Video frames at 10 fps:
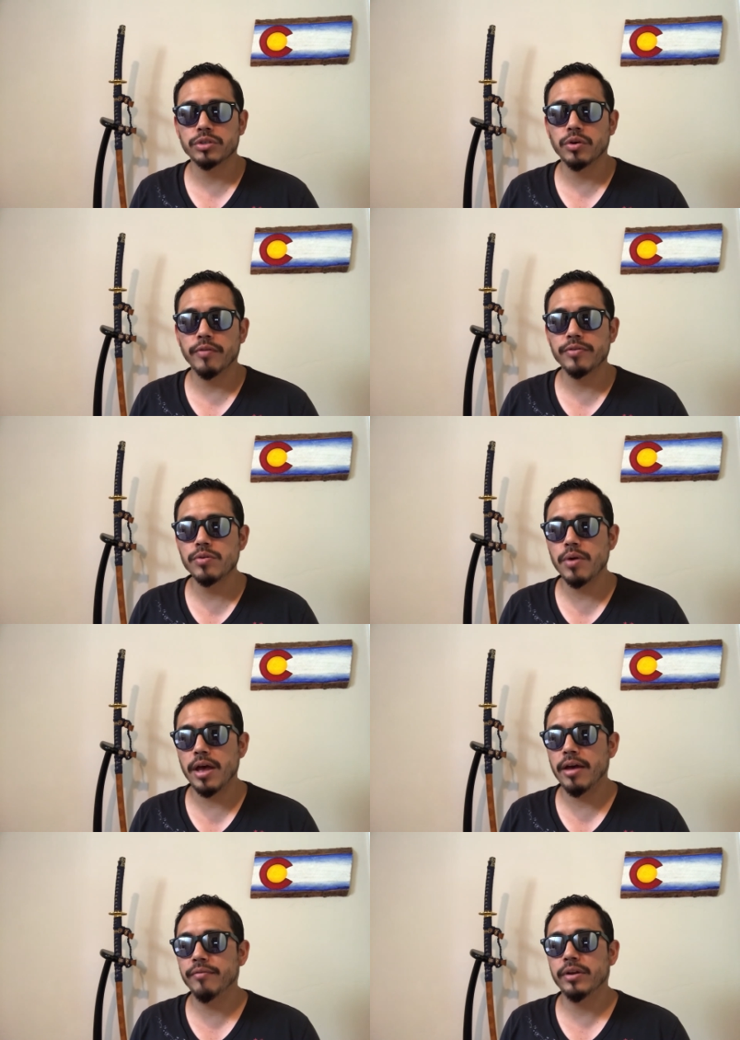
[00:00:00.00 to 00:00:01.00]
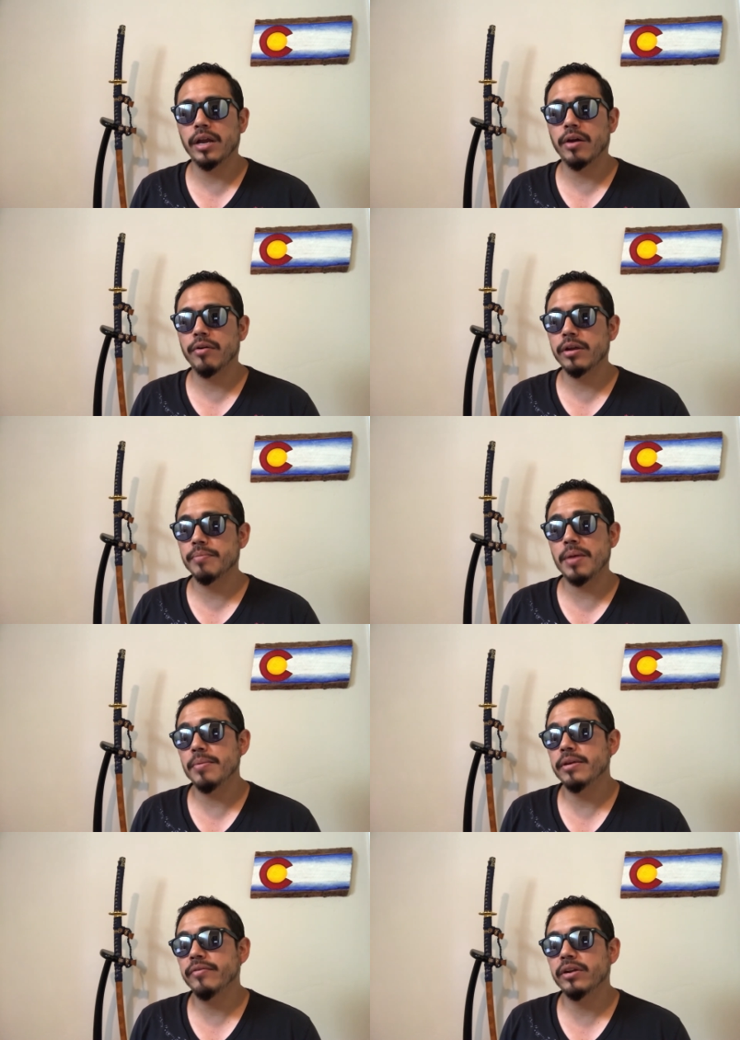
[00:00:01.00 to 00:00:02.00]
So if you have an area,
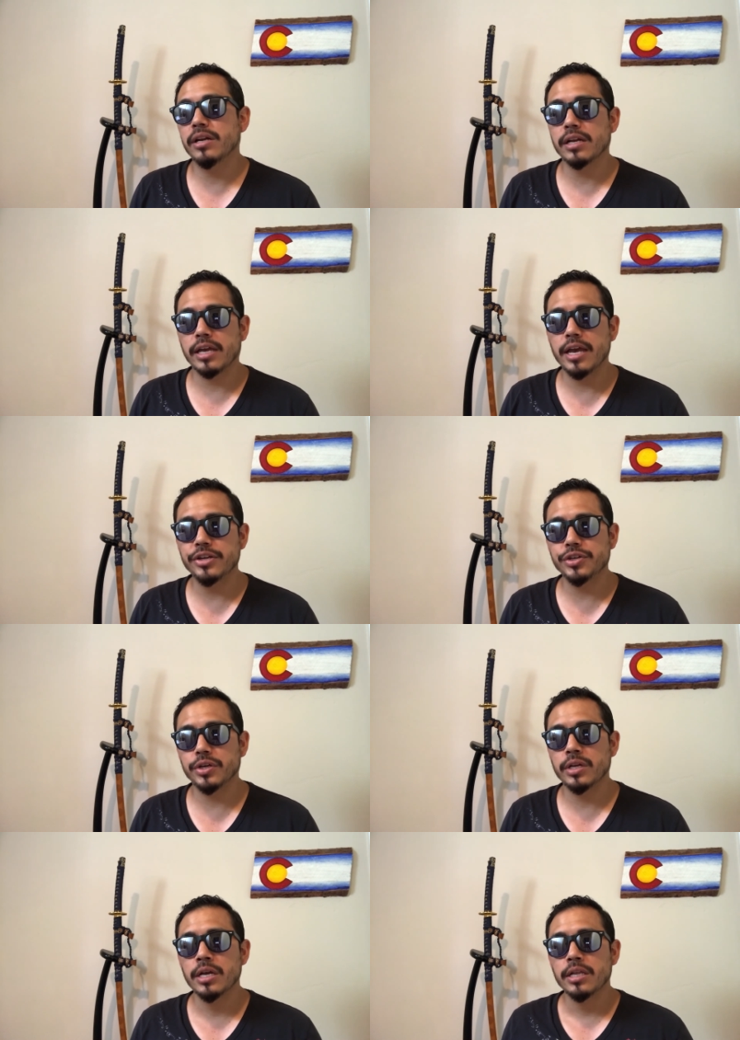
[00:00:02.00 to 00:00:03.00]
maybe even in a kitchen,